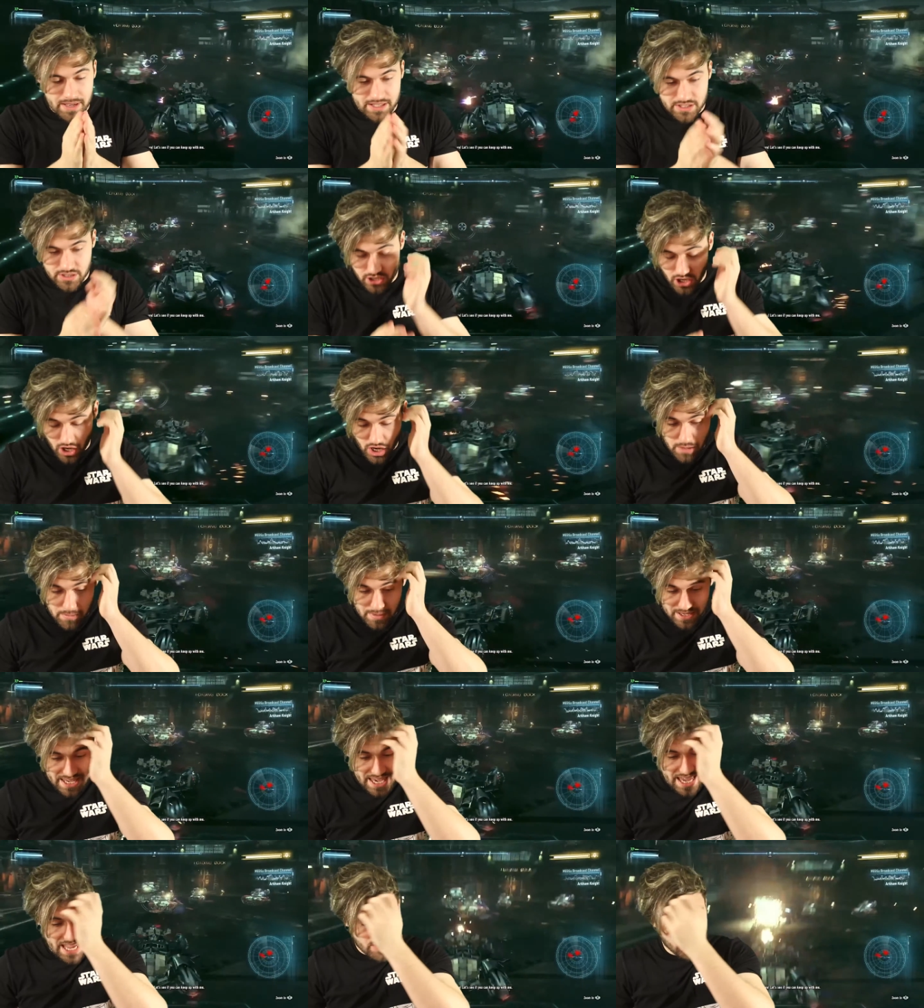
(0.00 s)
and time
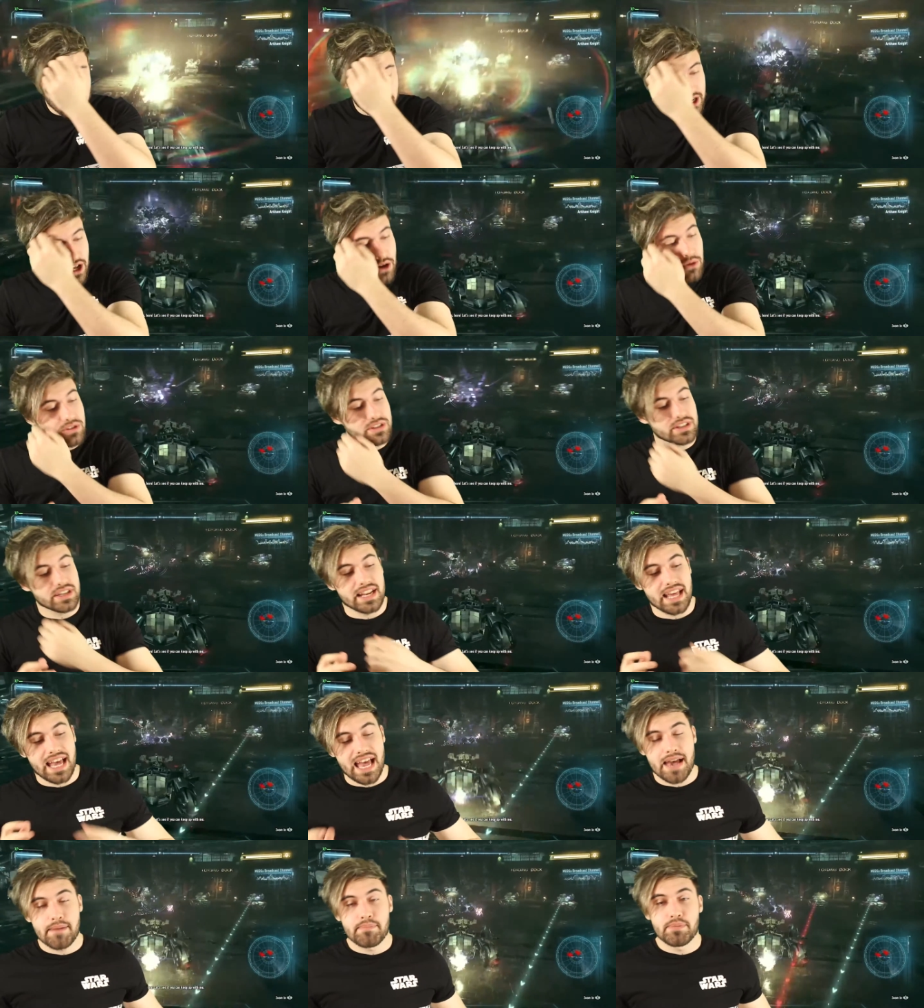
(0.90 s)
again. We know what's going
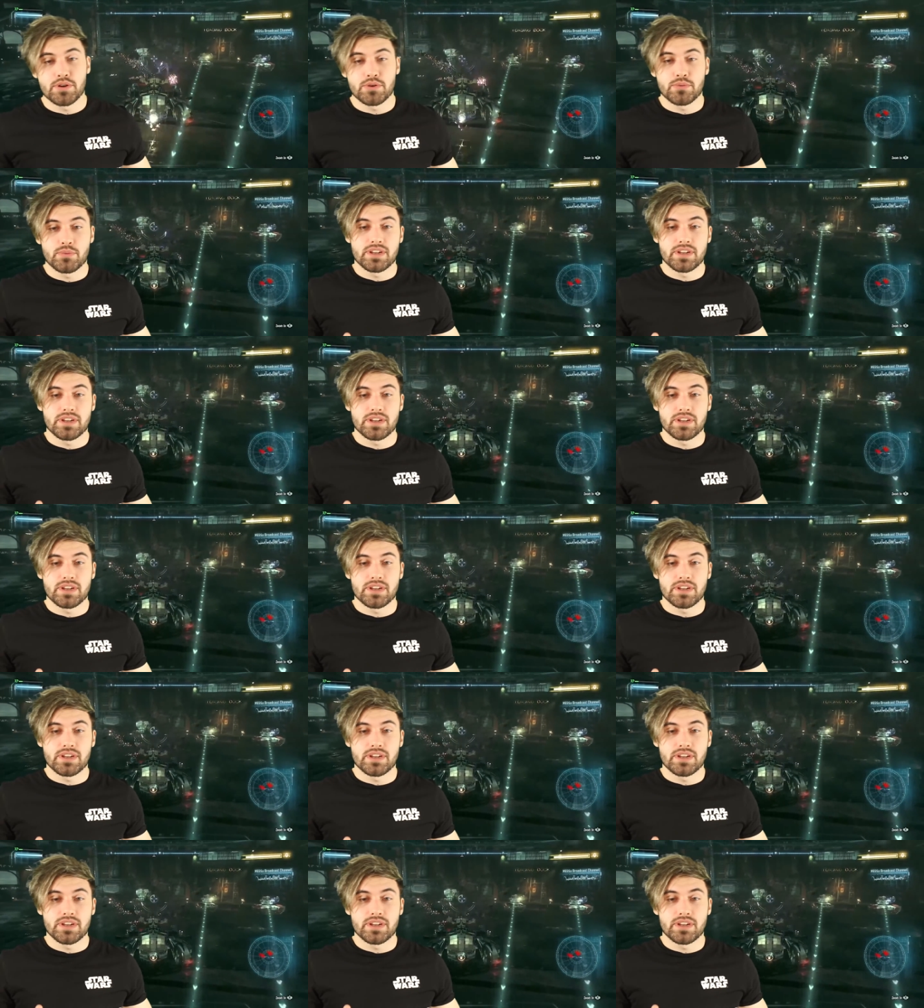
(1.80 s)
to happen.